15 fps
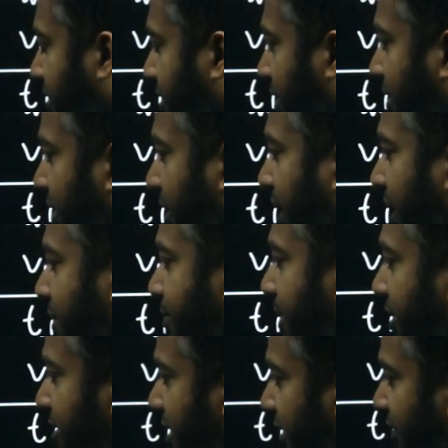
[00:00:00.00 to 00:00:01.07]
journey has
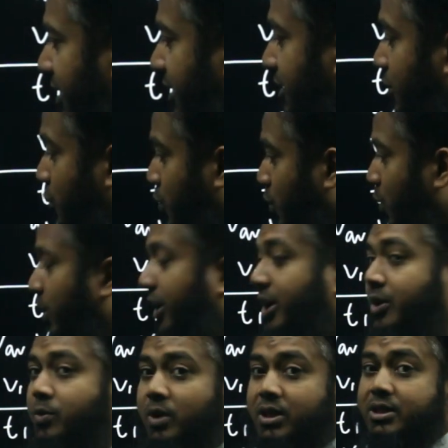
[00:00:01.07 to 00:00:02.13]
been traveled in 2
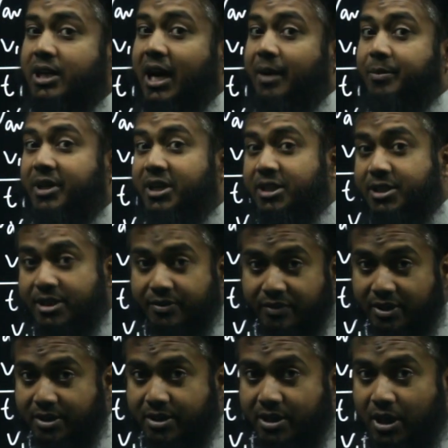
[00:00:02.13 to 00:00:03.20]
equal time
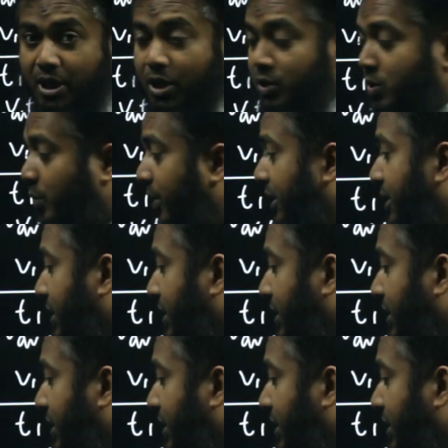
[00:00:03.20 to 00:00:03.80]
intervals. So, when